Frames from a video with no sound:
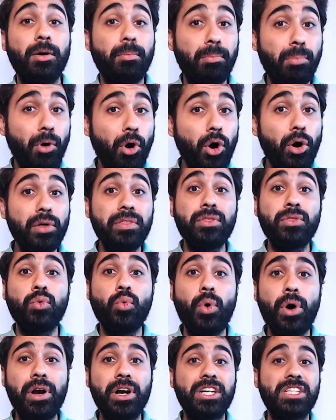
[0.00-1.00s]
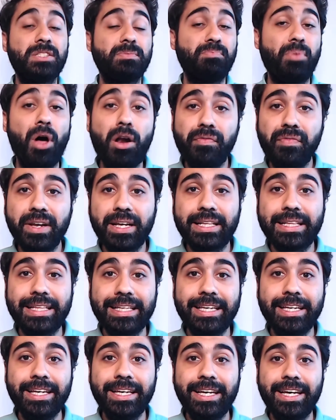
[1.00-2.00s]
Both works
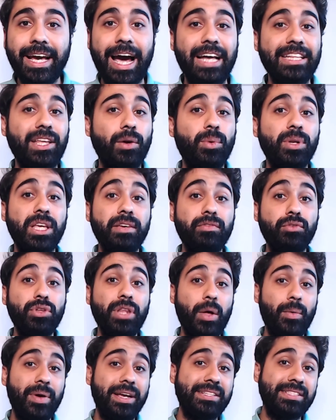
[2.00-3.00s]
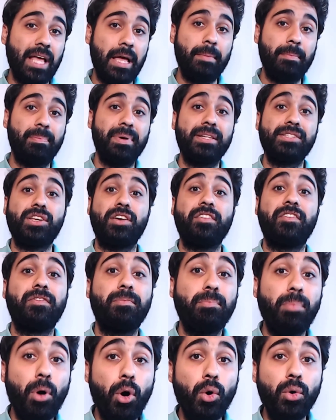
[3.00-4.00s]
perfectly, and I will give you now examples of
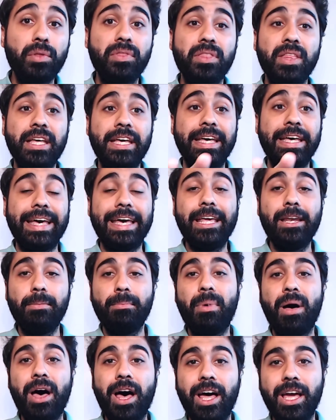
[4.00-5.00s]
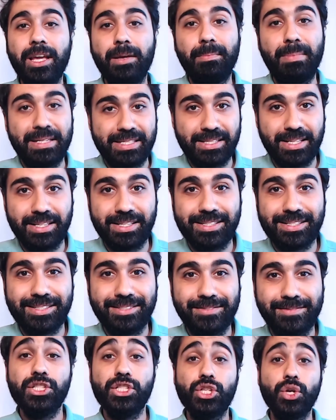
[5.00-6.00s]
both in my business.
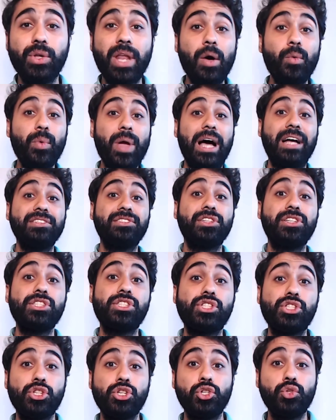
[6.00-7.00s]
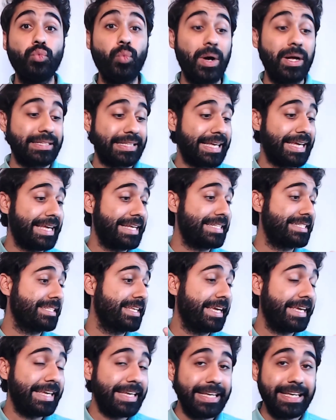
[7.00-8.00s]
So now we understood what is
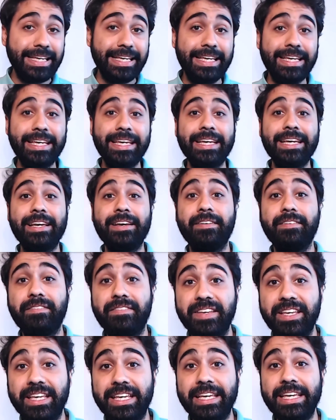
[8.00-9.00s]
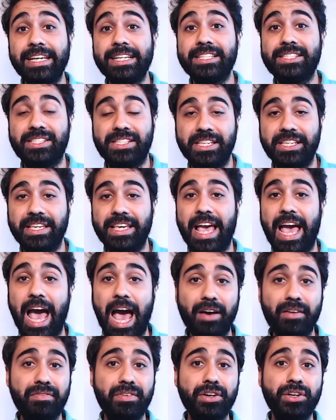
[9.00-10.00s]
EVC,
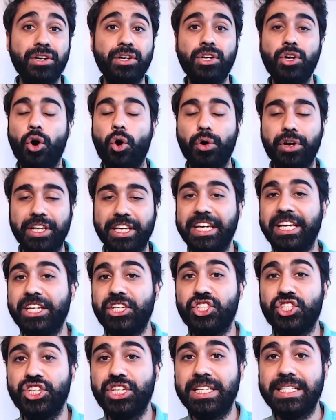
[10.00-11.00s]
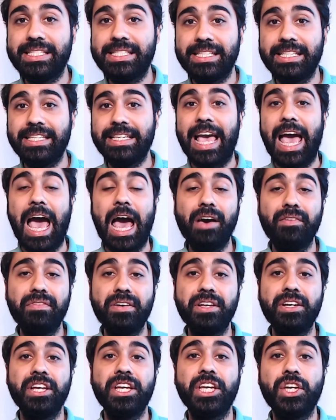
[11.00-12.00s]
EGC,
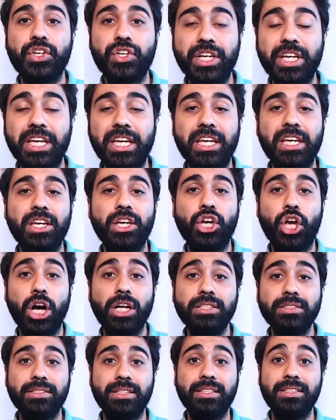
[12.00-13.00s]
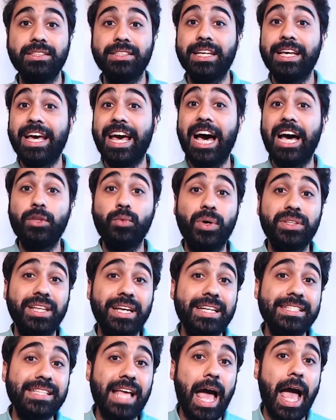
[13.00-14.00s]
evergreen content, and
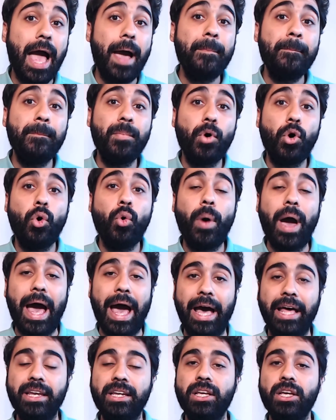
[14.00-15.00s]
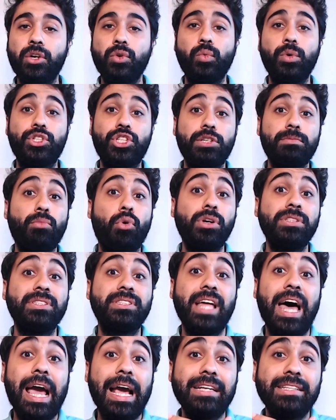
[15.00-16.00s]
what is MON, which is
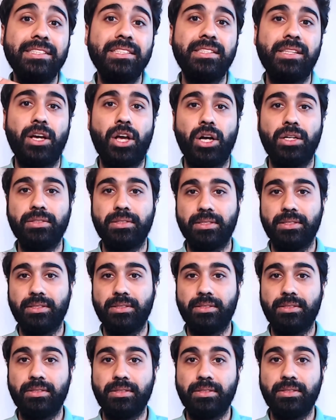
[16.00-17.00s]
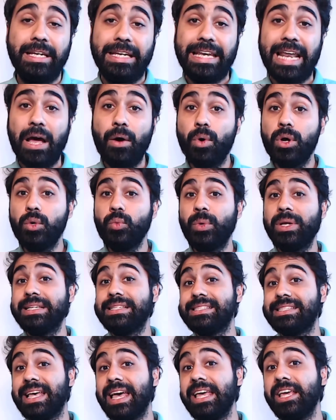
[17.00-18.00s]
monetizing the content. Now when we
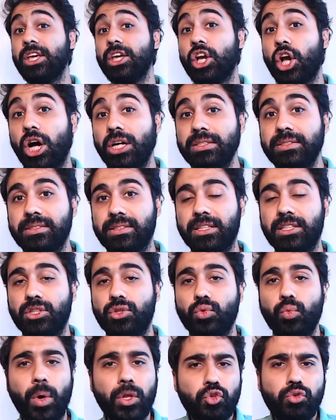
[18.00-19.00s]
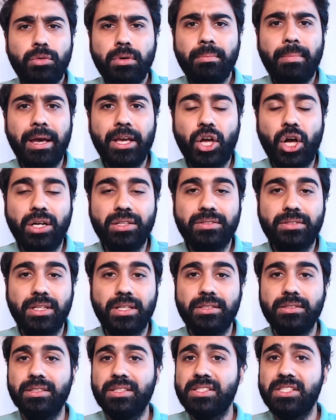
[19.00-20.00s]
say content, what do we mean by
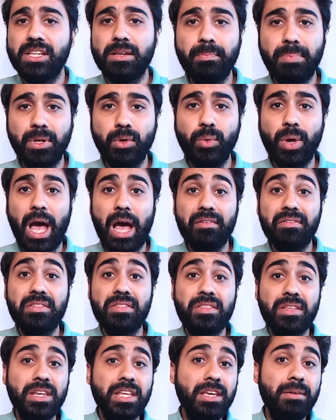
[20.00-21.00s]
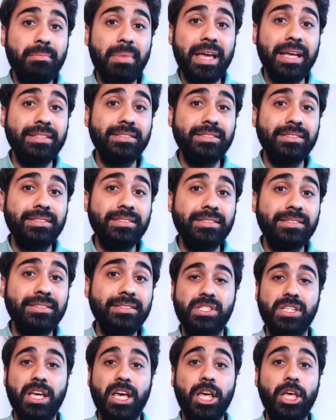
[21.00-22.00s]
content? Simply we have three main
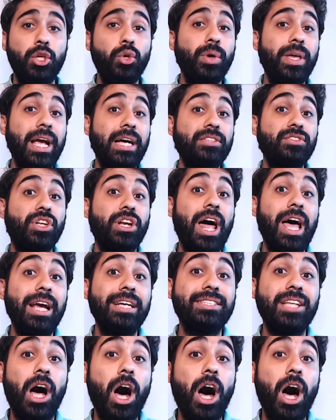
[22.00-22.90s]
types. You can write